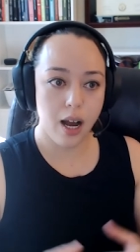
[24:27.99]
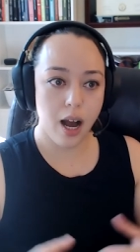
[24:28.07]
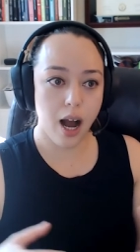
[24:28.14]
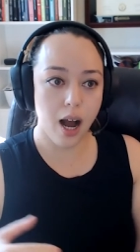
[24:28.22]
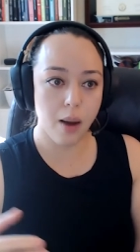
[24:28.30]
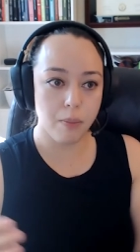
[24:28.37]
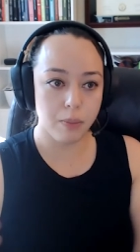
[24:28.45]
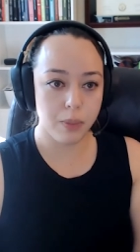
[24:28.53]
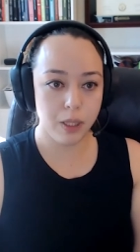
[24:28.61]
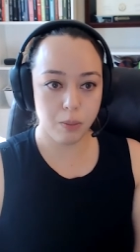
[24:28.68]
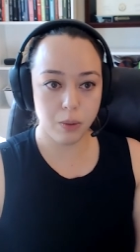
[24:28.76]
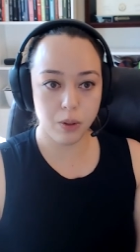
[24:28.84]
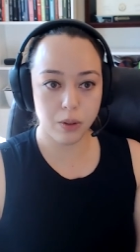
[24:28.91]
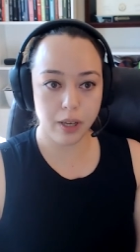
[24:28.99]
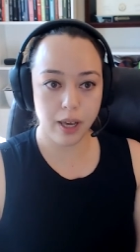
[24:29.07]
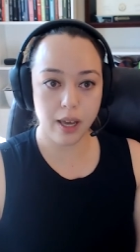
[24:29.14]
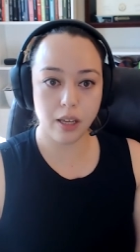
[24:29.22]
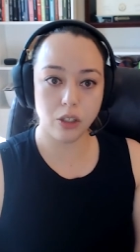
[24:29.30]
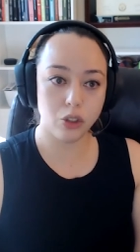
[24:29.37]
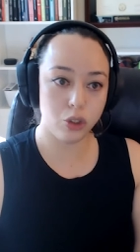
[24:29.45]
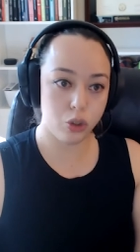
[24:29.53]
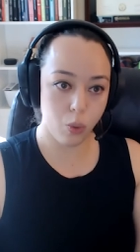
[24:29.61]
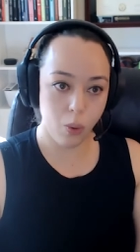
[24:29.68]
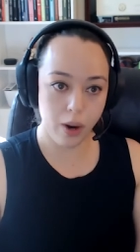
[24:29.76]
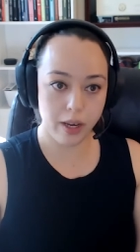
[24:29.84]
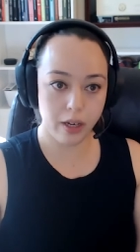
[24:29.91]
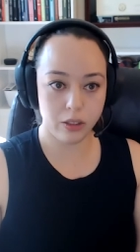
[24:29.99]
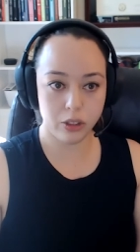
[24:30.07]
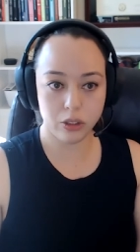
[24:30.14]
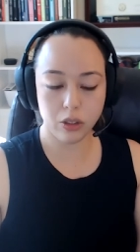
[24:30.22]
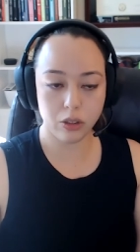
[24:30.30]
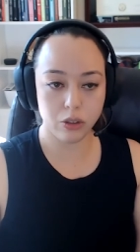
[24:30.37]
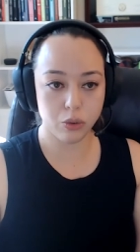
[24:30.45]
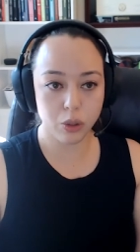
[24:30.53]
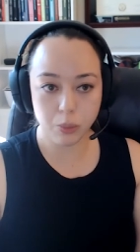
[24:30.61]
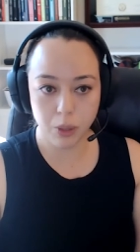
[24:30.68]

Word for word: um, people can join certain group